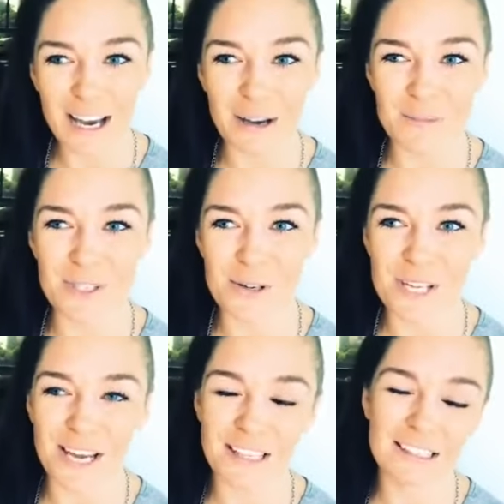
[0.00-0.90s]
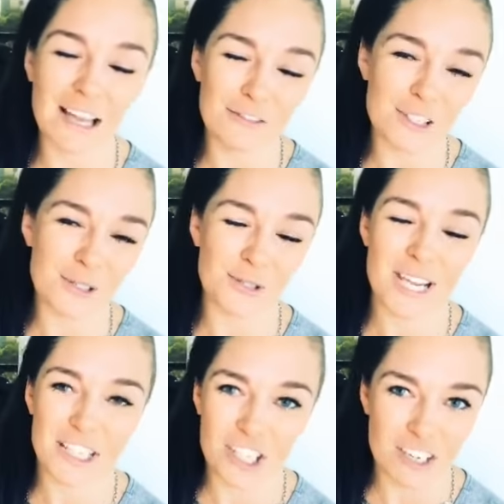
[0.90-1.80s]
Um, so, yeah, love and adore
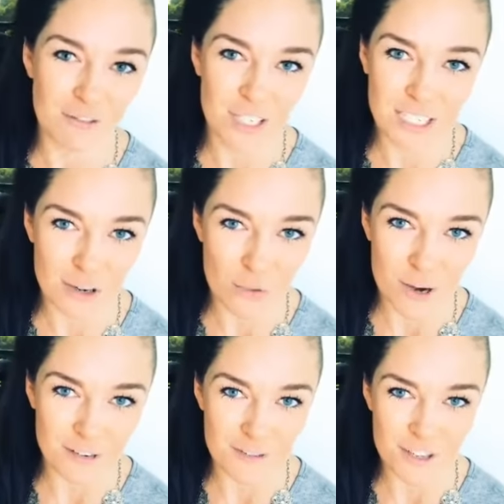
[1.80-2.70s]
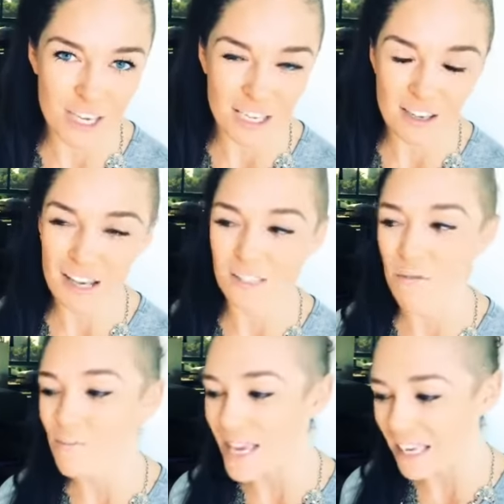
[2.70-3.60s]
each and every single one of you. Thank you guys for
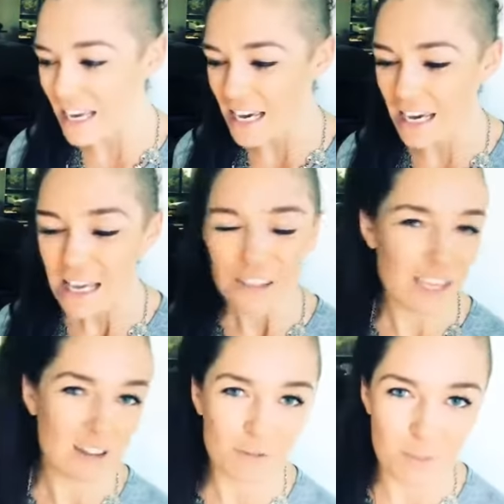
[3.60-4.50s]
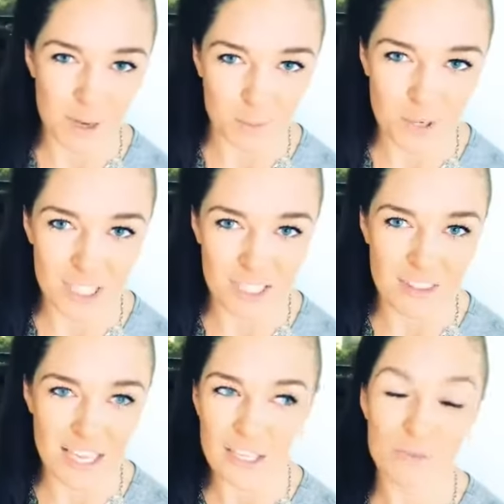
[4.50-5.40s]
being here. Thank you for being
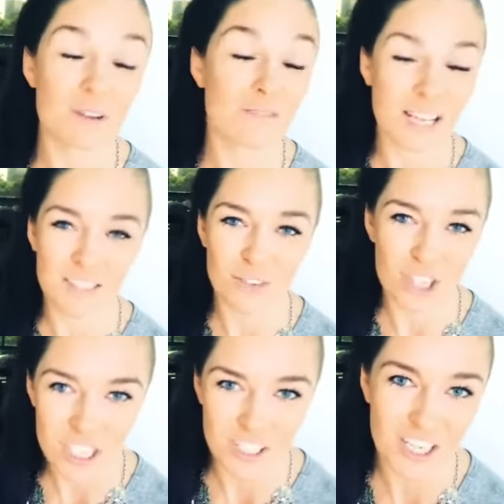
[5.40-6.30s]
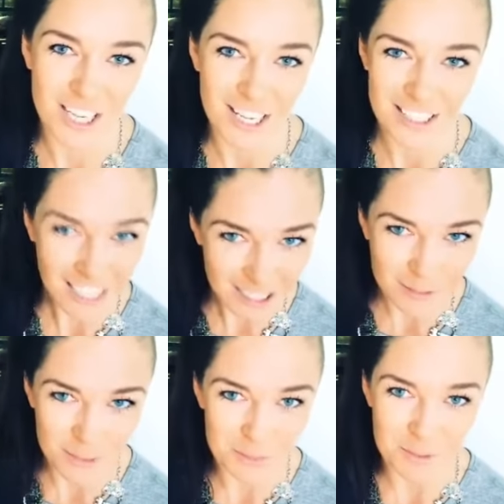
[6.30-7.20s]
present. Thank you in advance for sharing and
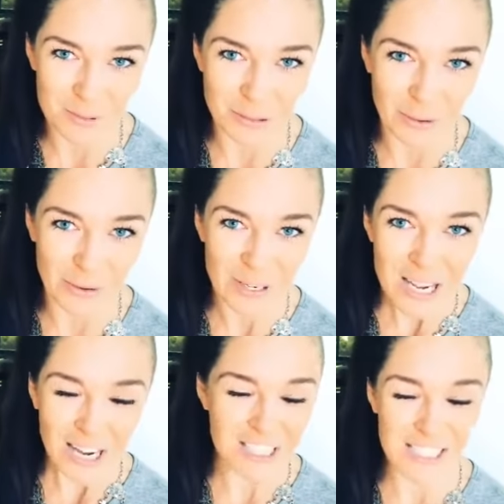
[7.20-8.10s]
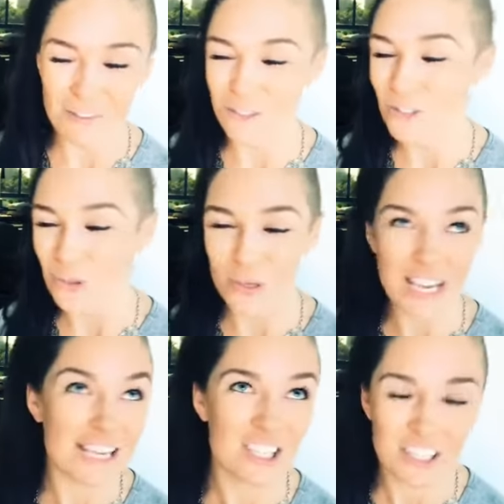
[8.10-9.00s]
tagging people below. I just love and adore
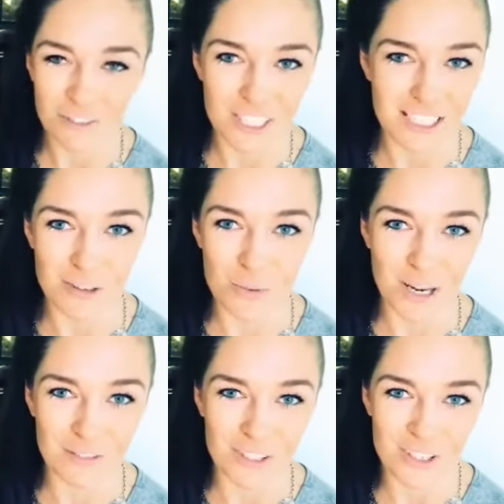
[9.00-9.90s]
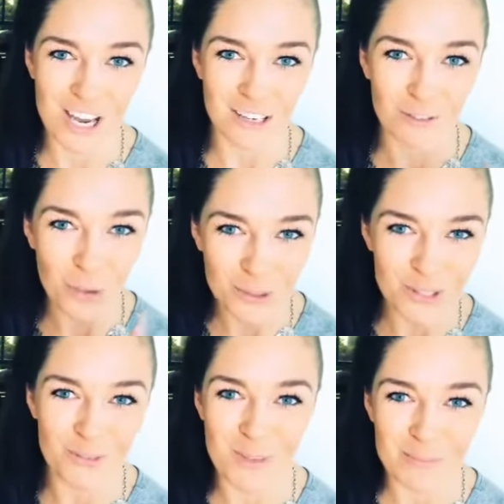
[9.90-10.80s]
each and every single one of you. And of
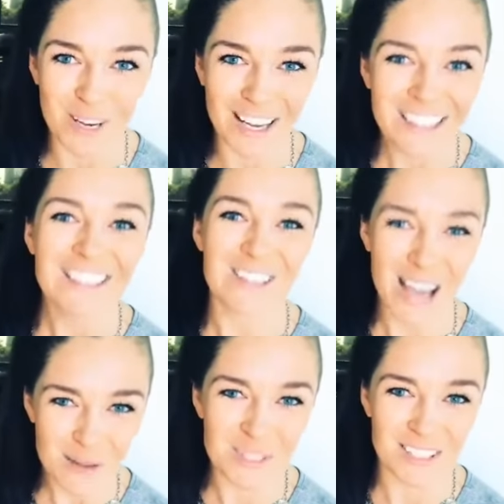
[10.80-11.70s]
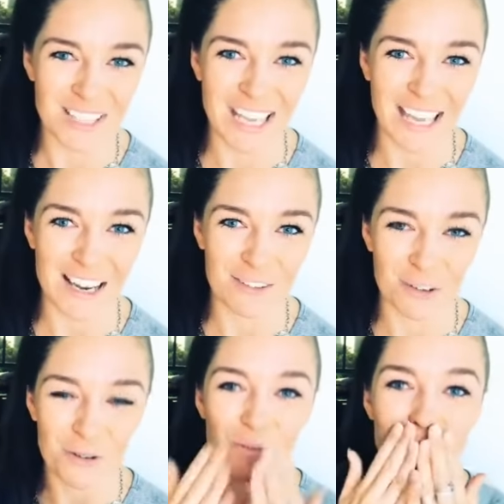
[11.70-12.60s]
course, remember, you absolutely can have it
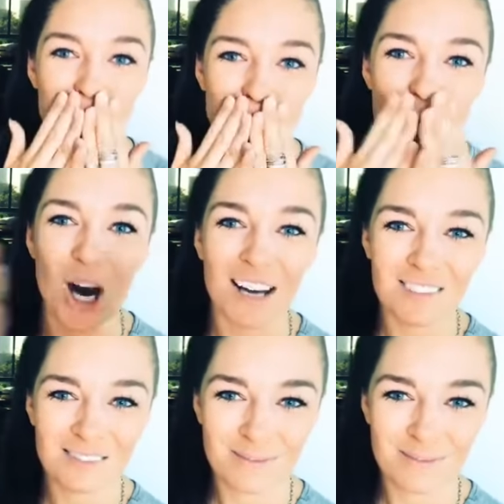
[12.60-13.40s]
all. Mwah.